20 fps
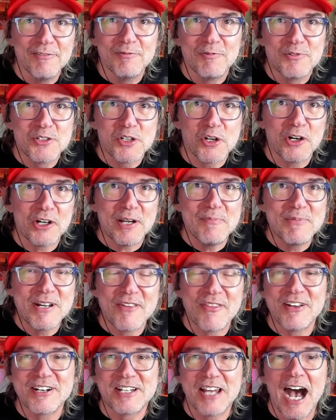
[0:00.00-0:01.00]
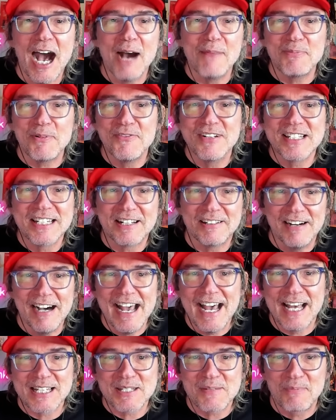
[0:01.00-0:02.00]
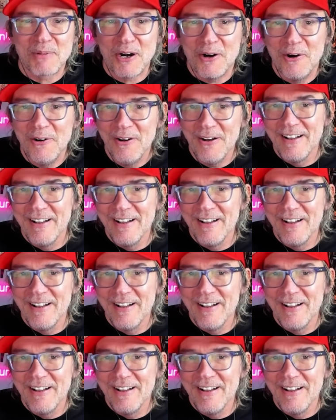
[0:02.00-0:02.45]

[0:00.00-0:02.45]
took him to the top of his class, bro.